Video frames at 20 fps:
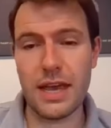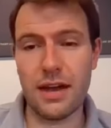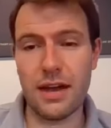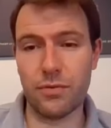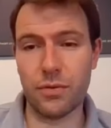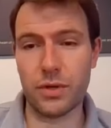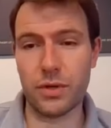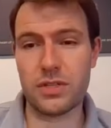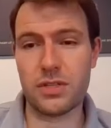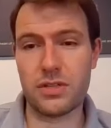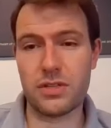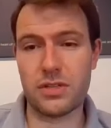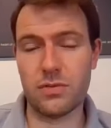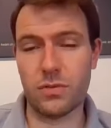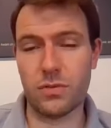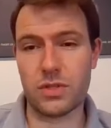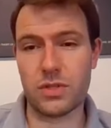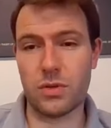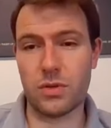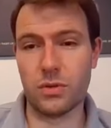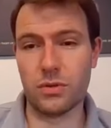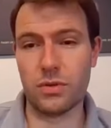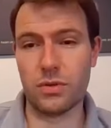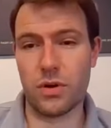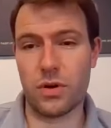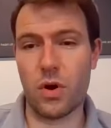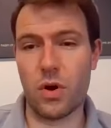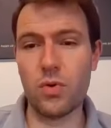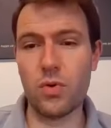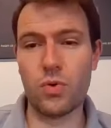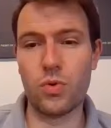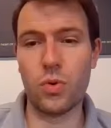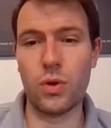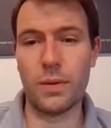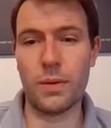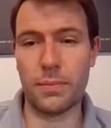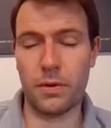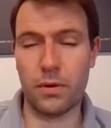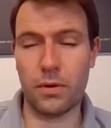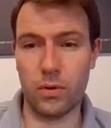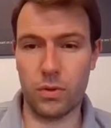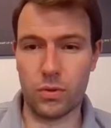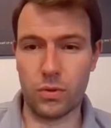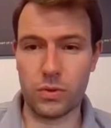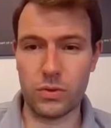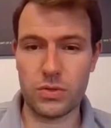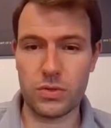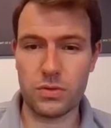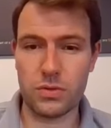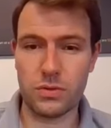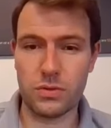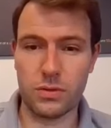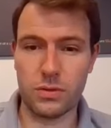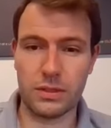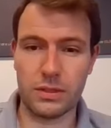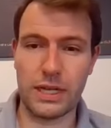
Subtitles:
have what's called a roquip clause.